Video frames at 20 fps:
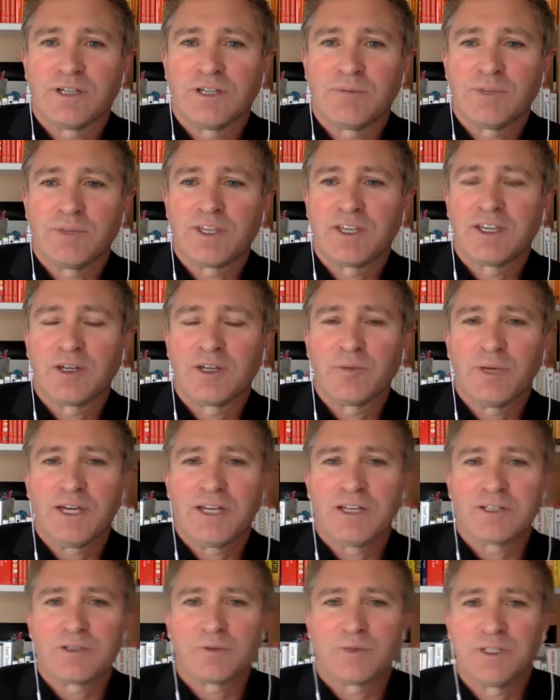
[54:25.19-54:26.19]
be thinking
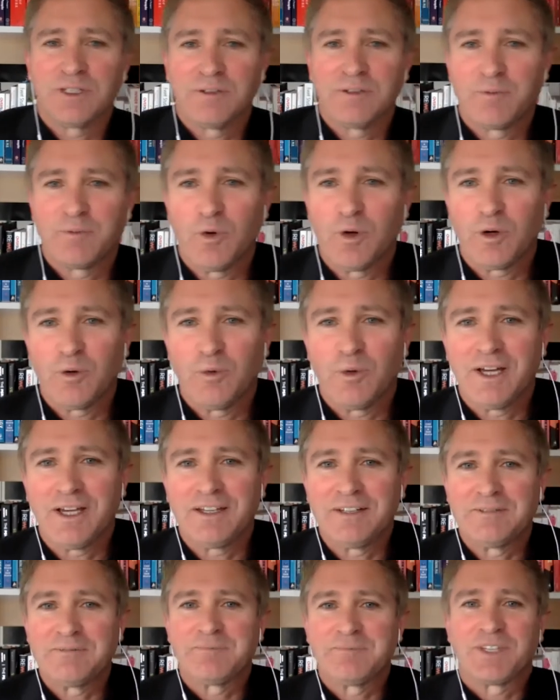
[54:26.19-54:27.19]
about as we walk away
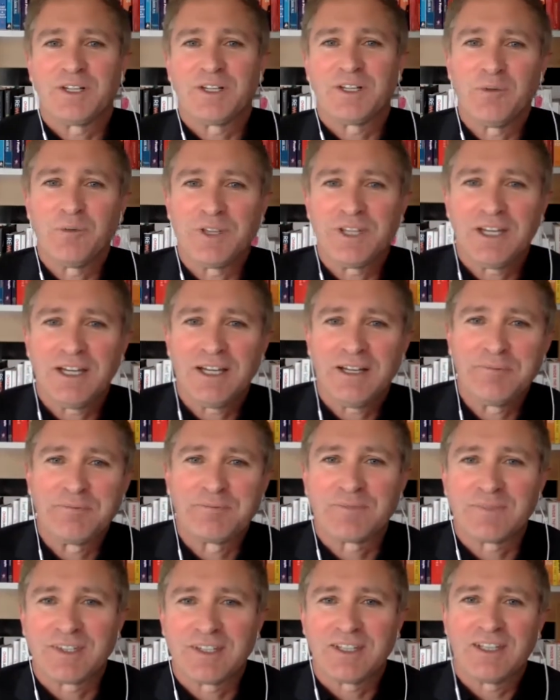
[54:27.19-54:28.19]
and get on with our
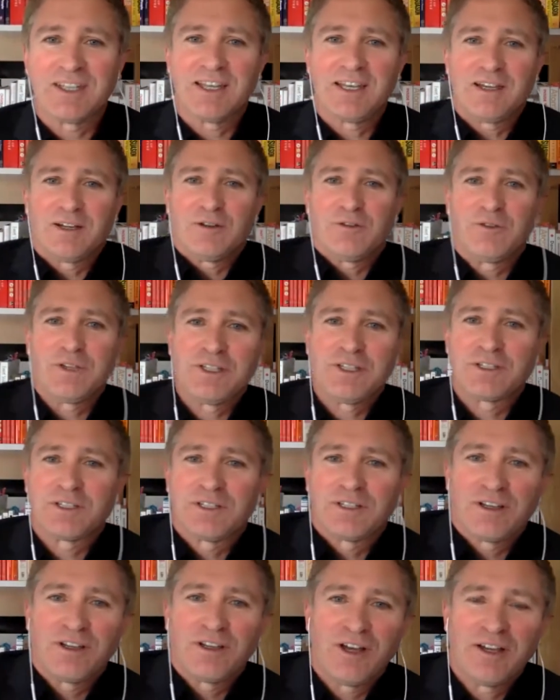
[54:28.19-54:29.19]
event
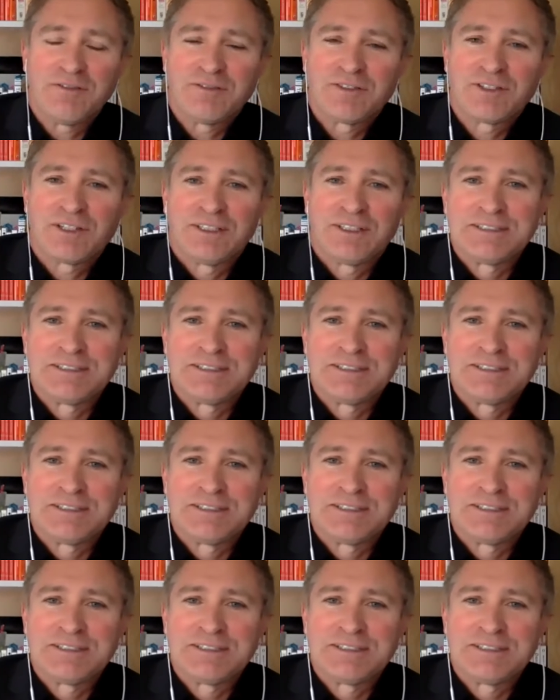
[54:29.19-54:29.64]
lives.